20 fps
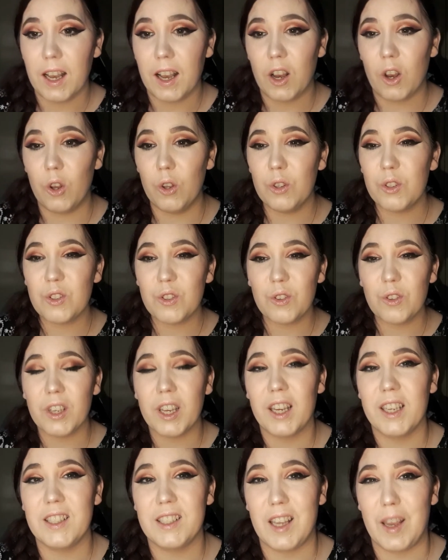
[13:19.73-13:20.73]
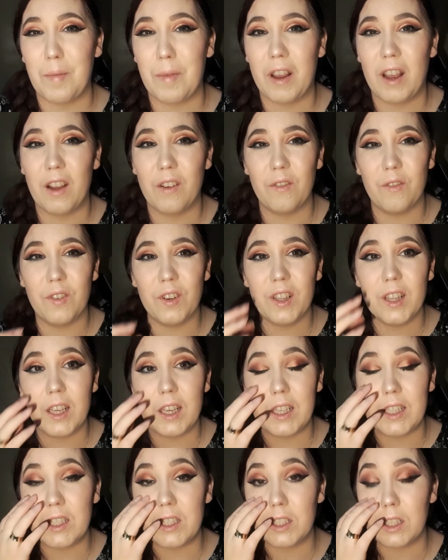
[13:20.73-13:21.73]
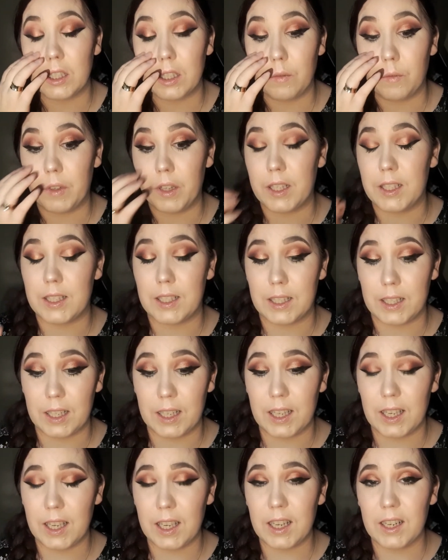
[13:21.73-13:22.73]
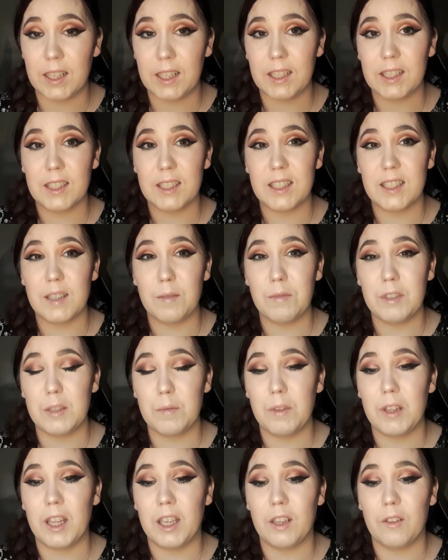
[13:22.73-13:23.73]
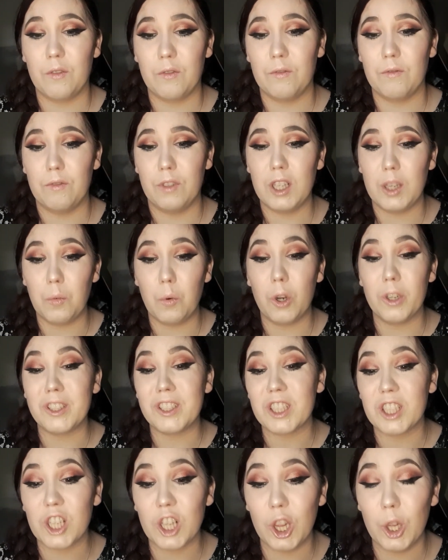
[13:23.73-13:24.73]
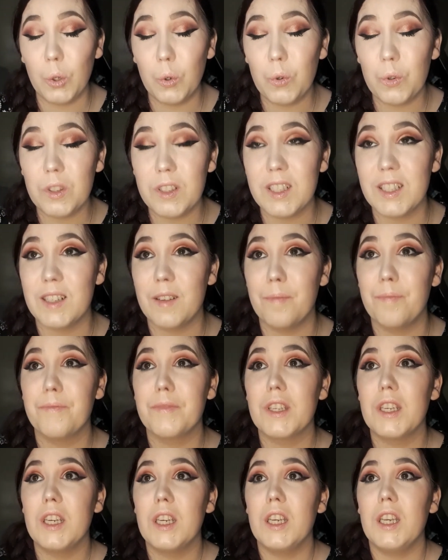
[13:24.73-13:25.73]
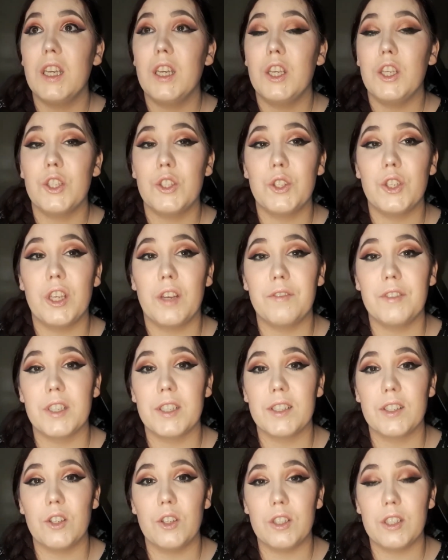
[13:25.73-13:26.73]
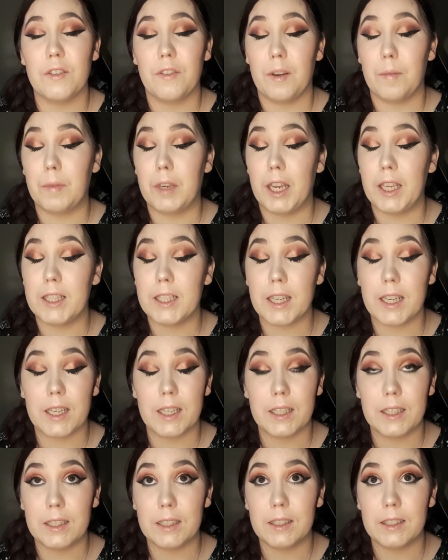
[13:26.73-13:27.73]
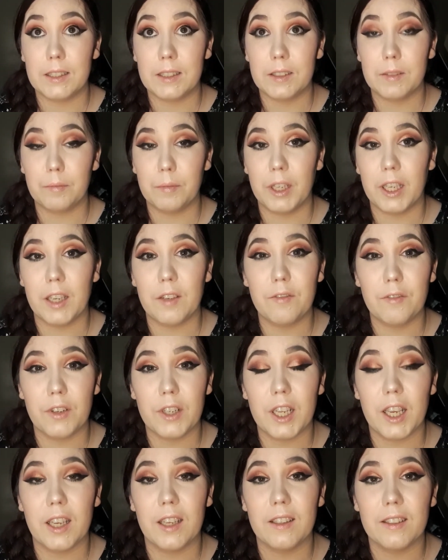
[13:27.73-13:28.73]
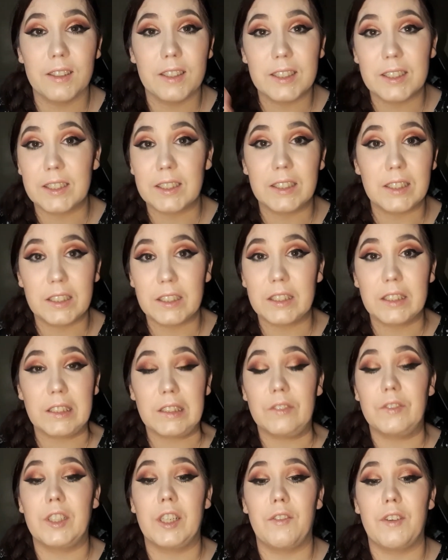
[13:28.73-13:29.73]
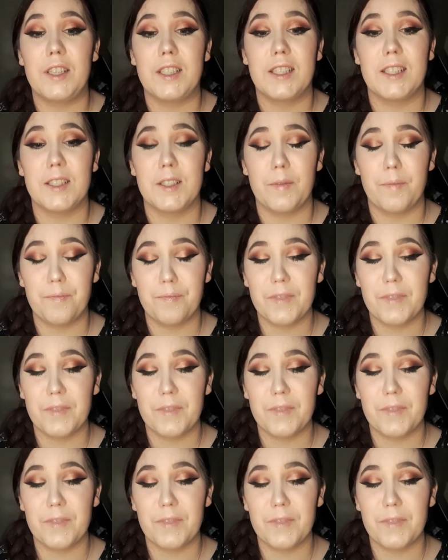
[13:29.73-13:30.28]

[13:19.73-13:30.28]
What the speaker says: Also, guys, I'm really struggling with this eye here. It seems to be like really wanting to close. So you have to excuse if I'm kind of making funny faces.